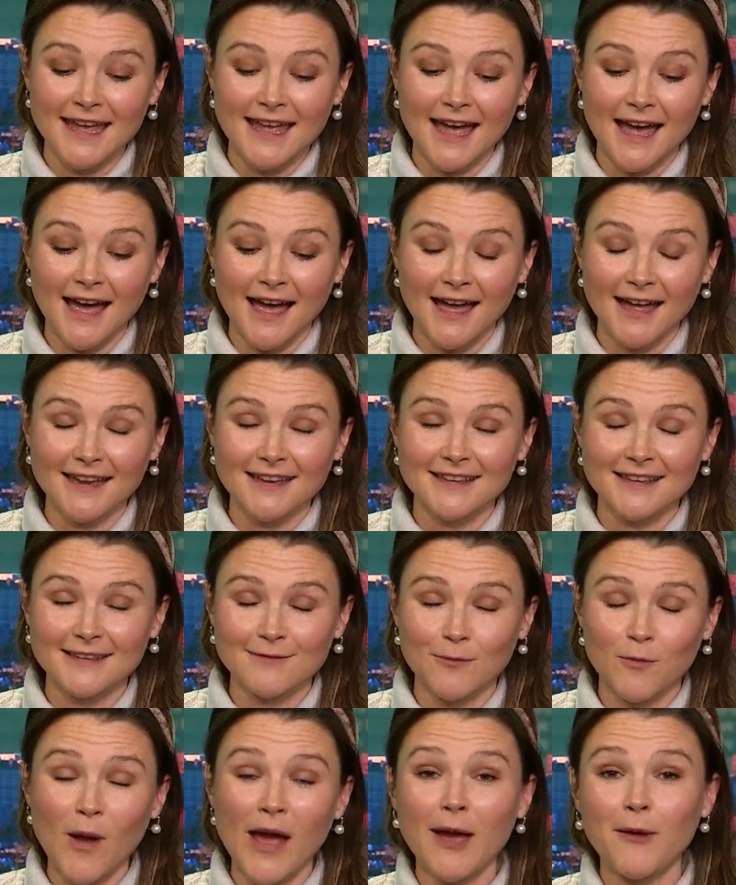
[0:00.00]
uh,
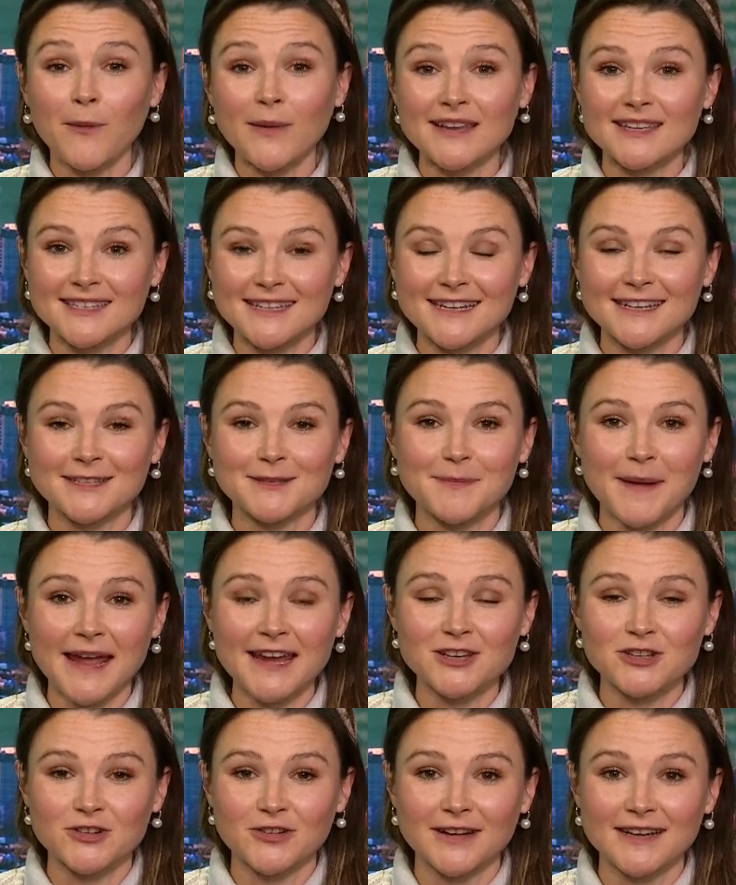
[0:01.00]
where we sit as
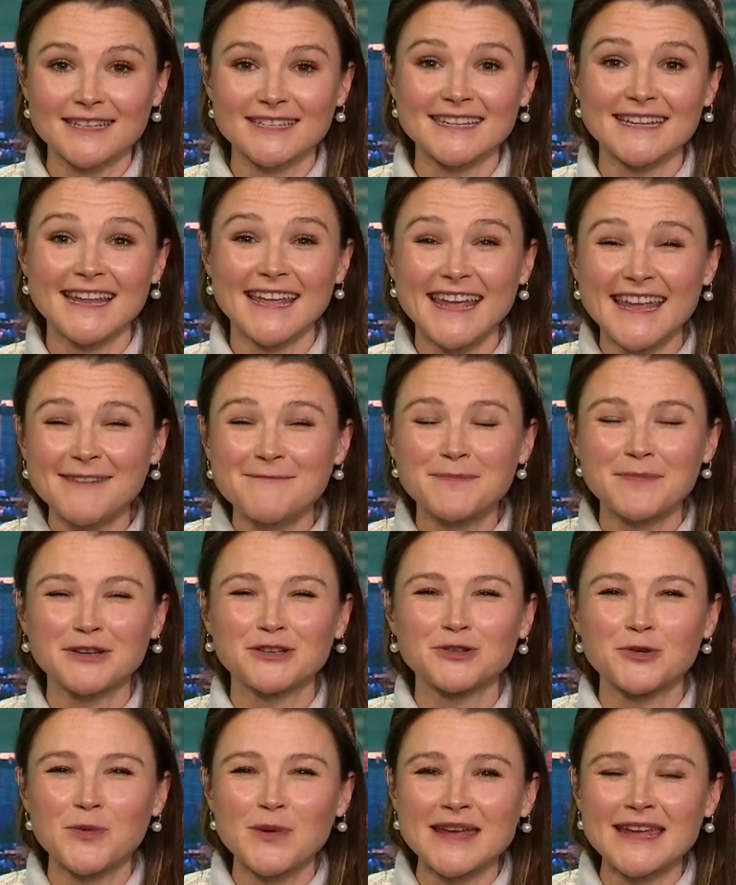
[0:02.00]
patron is in,
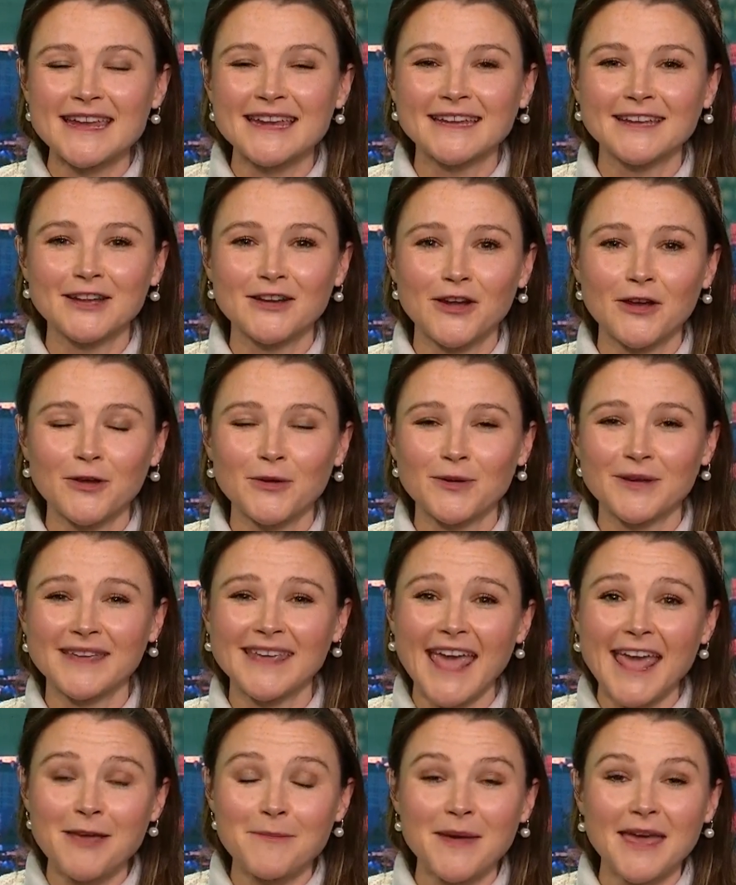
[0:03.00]
between, you know,
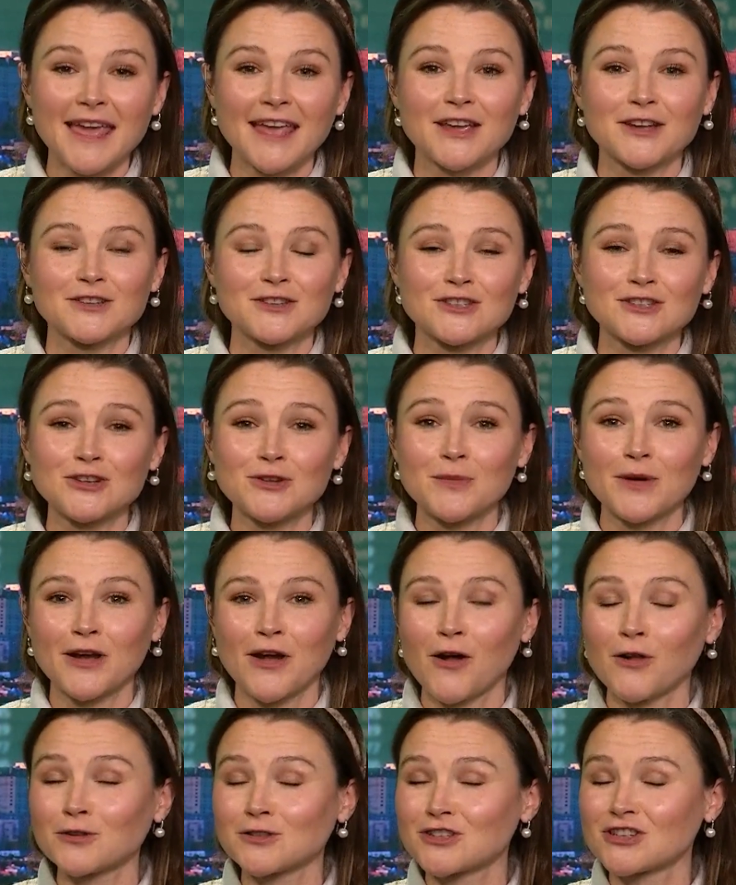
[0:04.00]
gaming, consumer
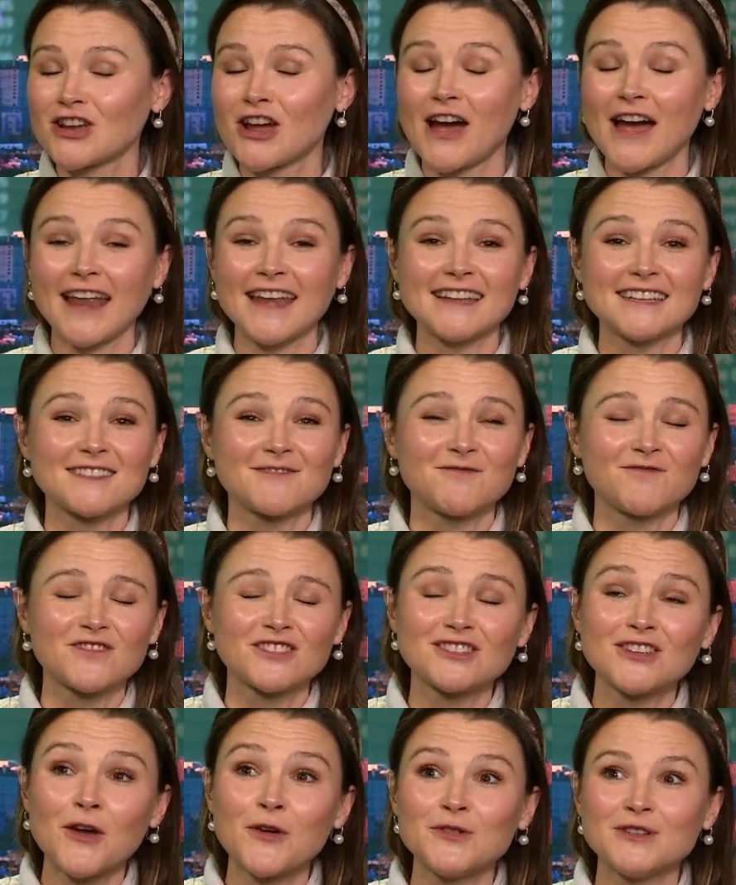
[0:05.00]
culture, and it's
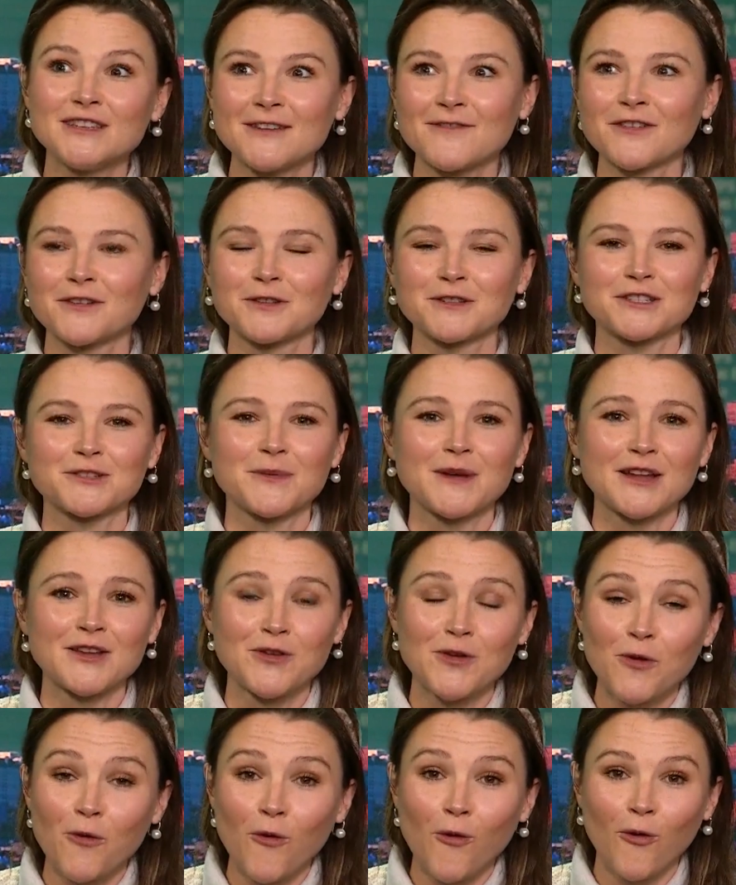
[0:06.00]
so difficult to
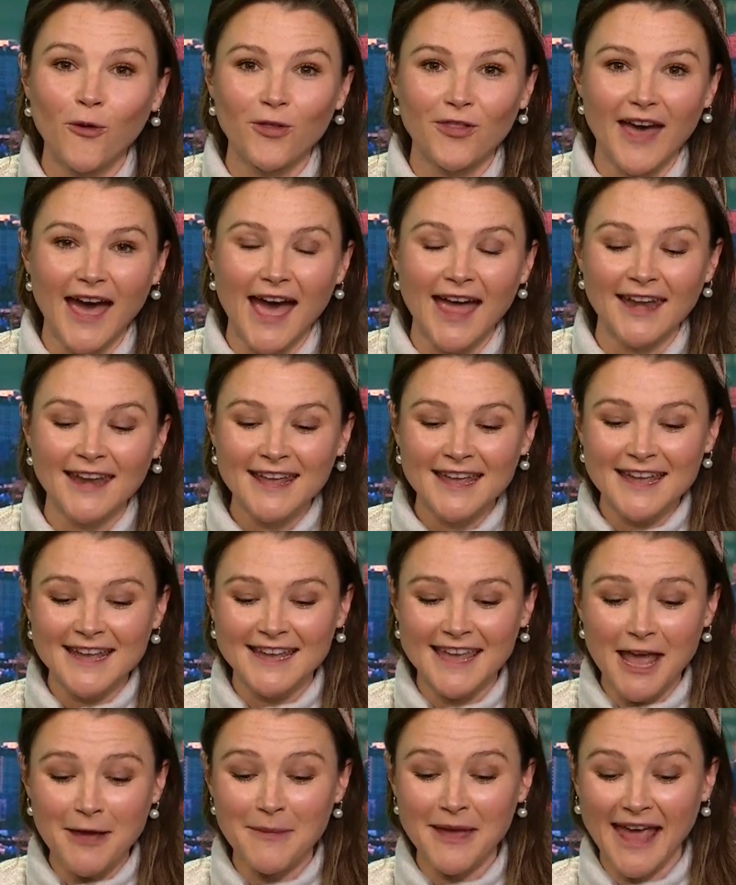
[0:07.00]
ignore that
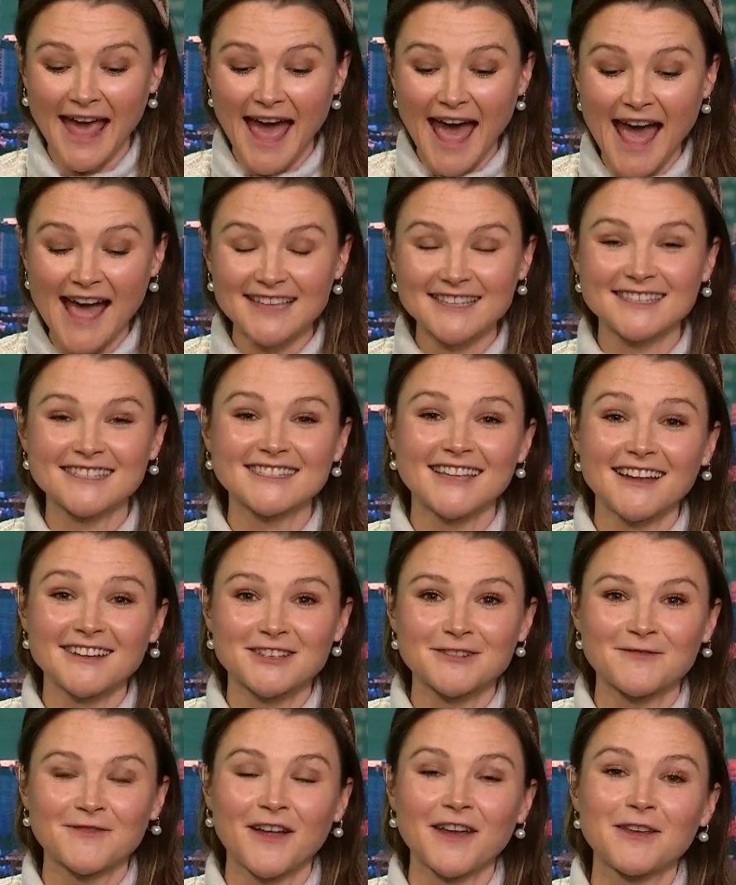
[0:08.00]
gaming has such
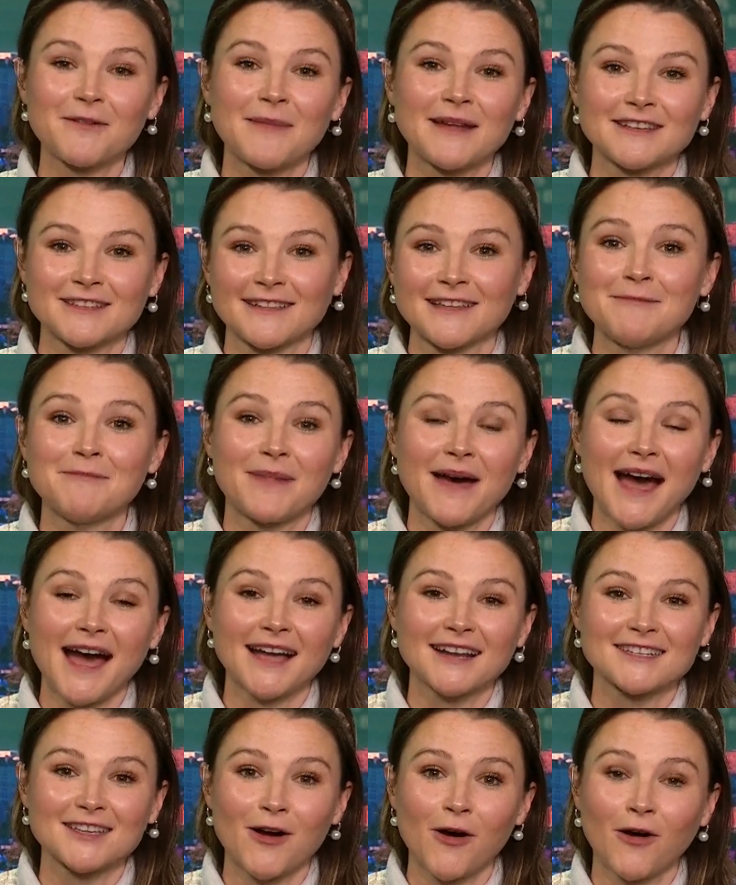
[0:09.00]
a fundamental
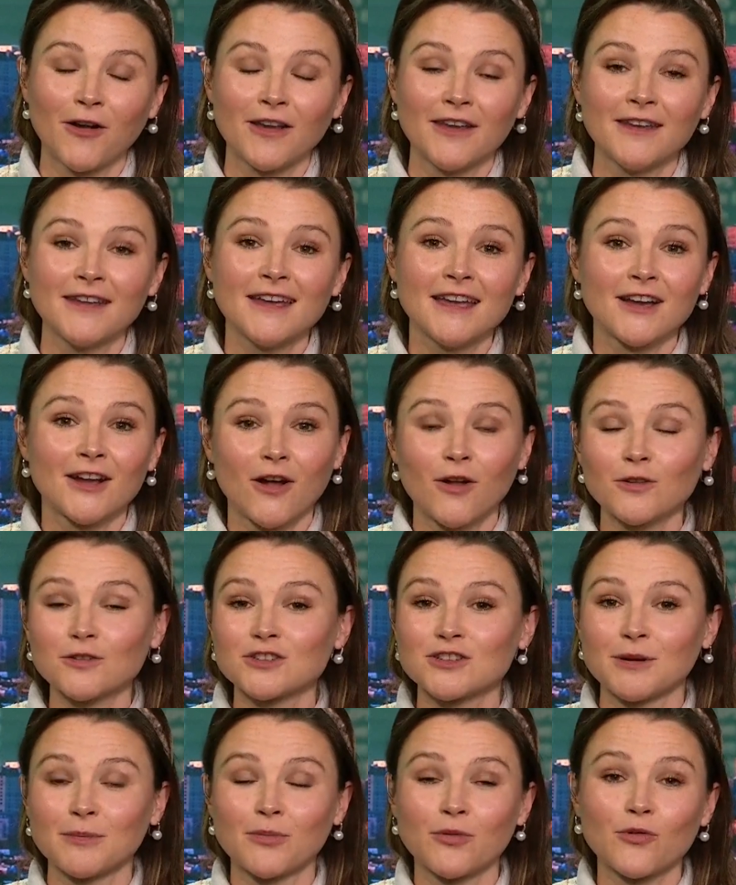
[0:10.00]
impact on
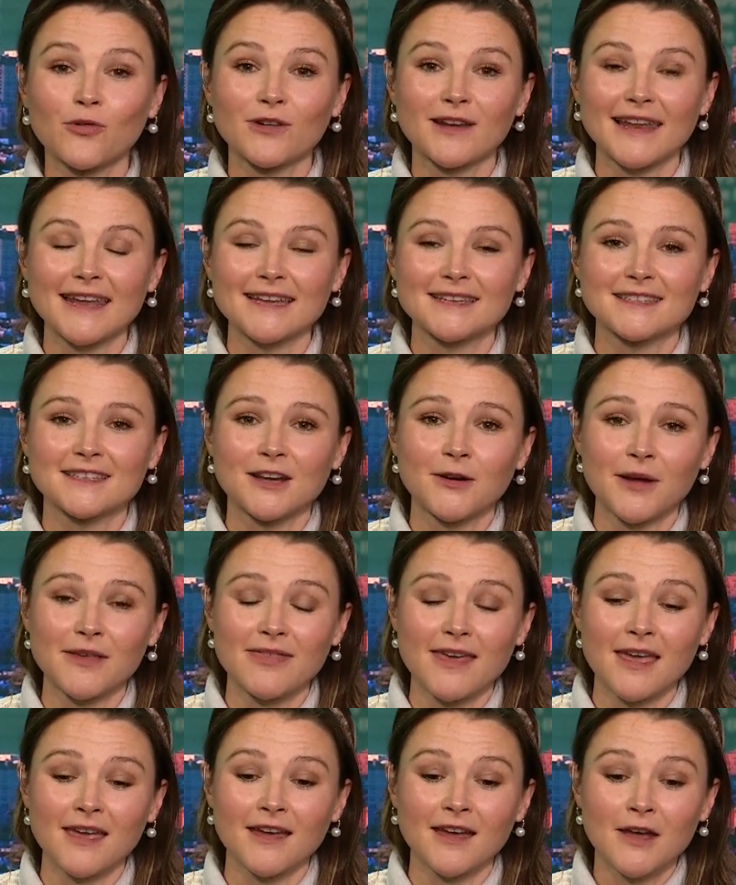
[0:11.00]
culture broadly. So I
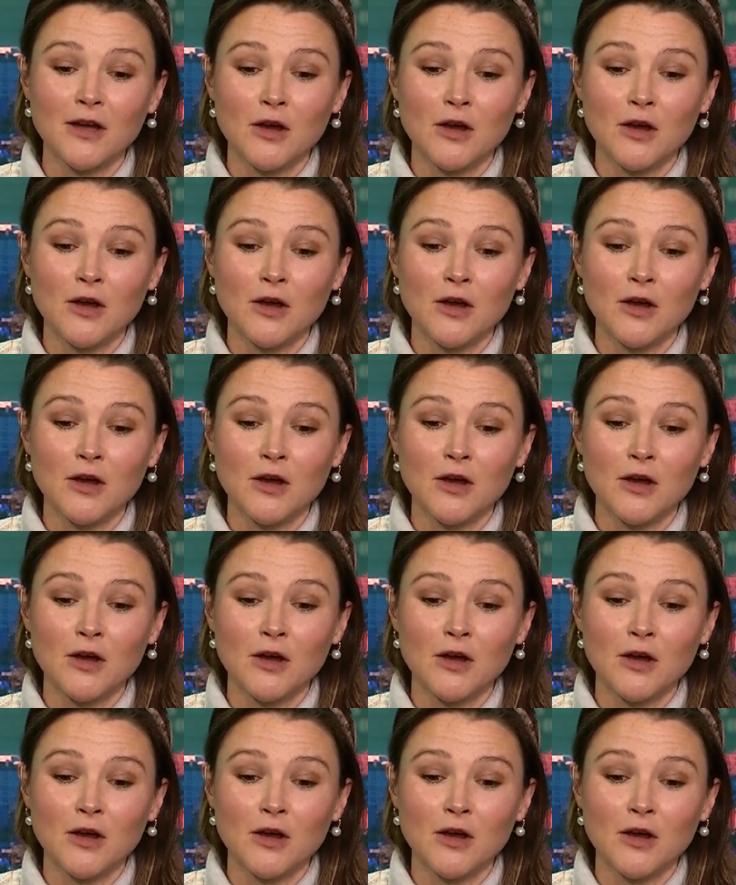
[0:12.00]
think